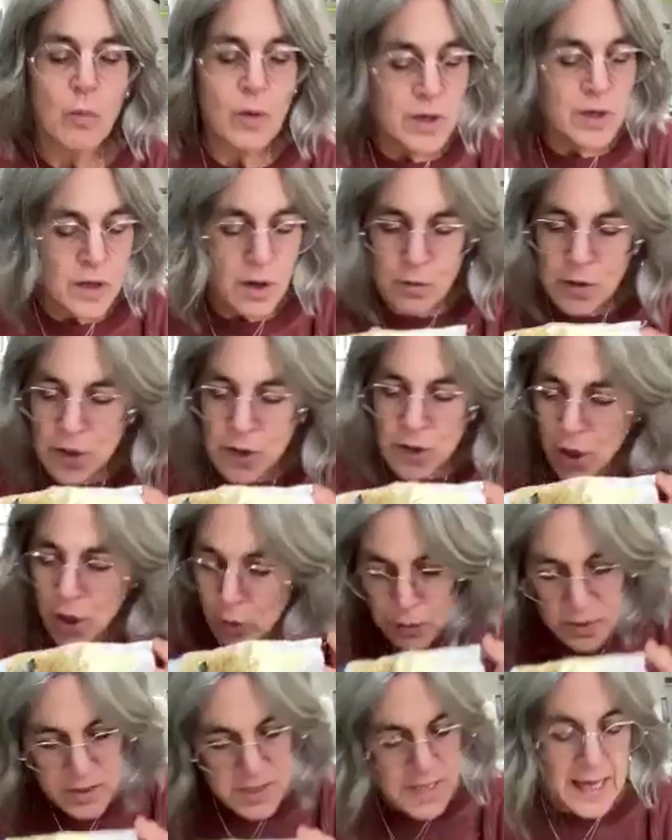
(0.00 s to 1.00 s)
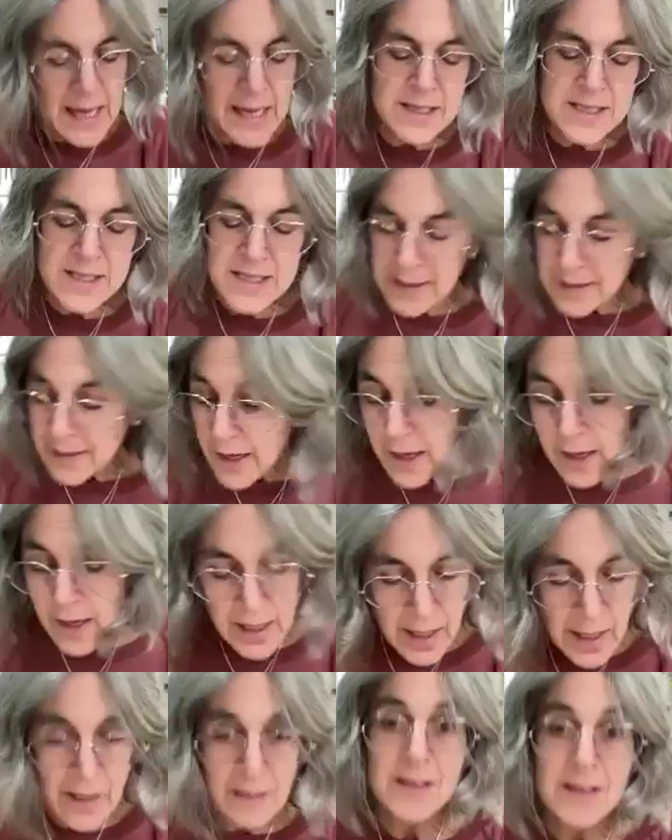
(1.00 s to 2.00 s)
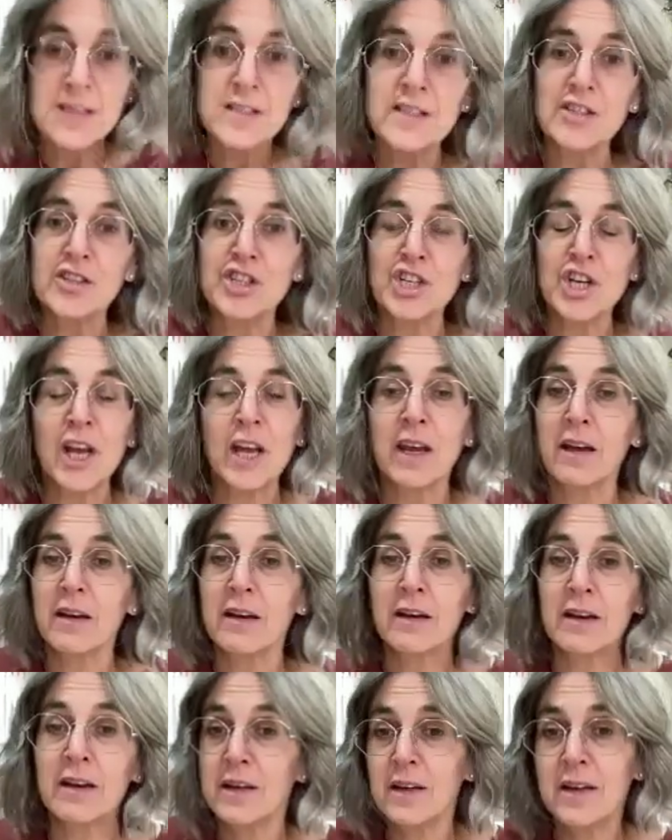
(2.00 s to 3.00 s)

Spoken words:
no one's gazing an eye like this to check